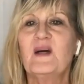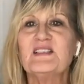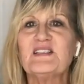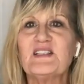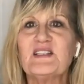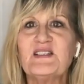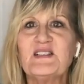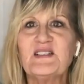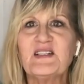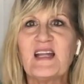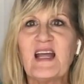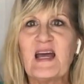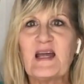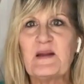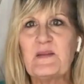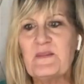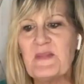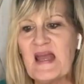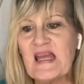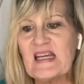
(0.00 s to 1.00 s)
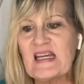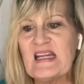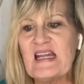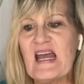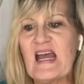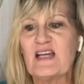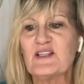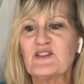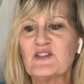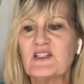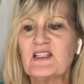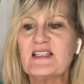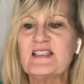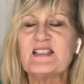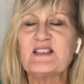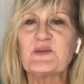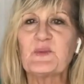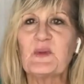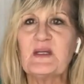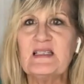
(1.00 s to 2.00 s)
Want to learn how to make a
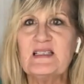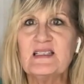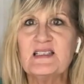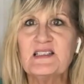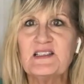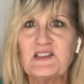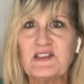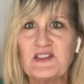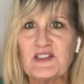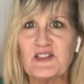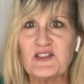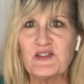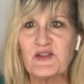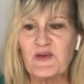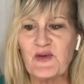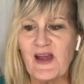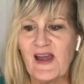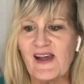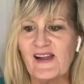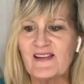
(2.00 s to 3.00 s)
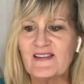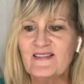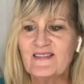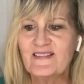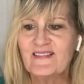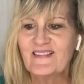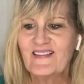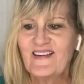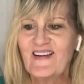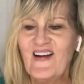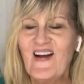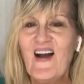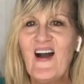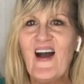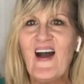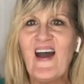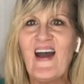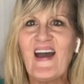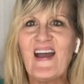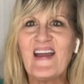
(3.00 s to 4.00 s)
naturally sweetened ginger ale?
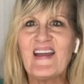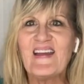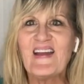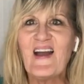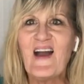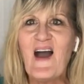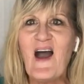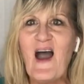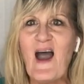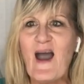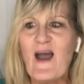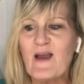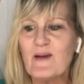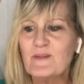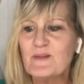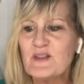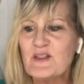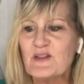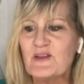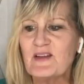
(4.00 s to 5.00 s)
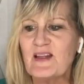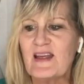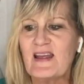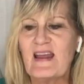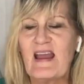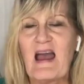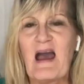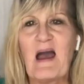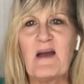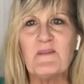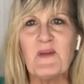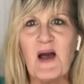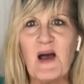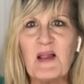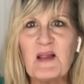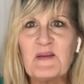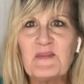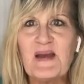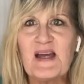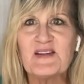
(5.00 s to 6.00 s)
Hi, I'm Julie. I'm
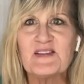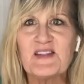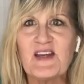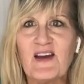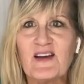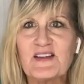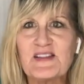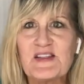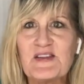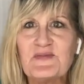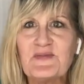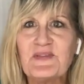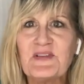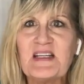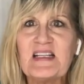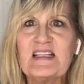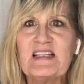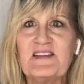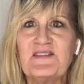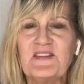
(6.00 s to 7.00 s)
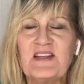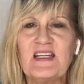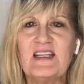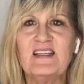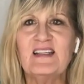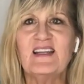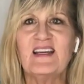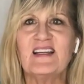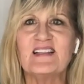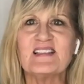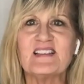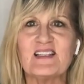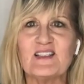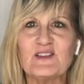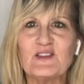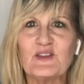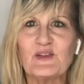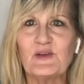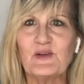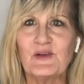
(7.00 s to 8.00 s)
all about toxin-free living,
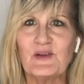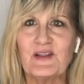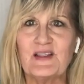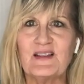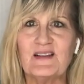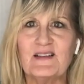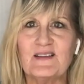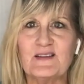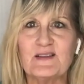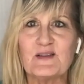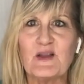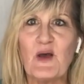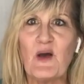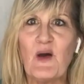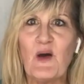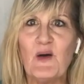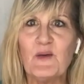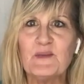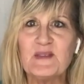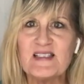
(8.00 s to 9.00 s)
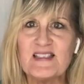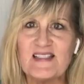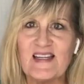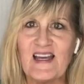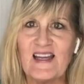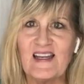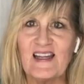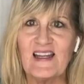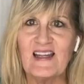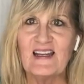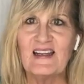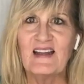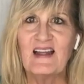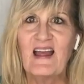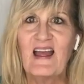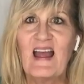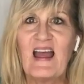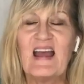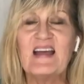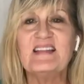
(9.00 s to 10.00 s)
essential oils,
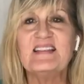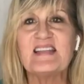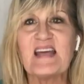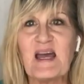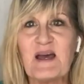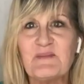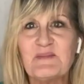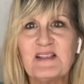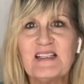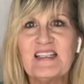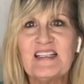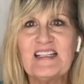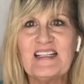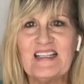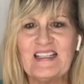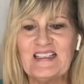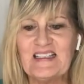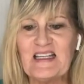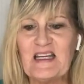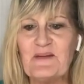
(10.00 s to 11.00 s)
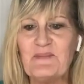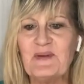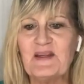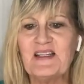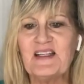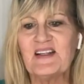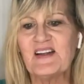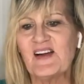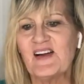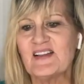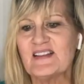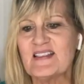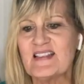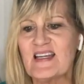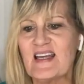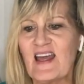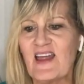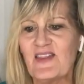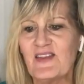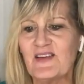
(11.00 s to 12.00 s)
homesteading, and dabbling in keeping it all
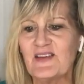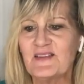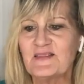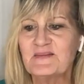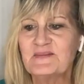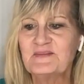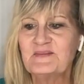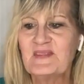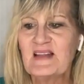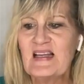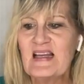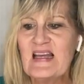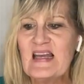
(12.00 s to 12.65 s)
together.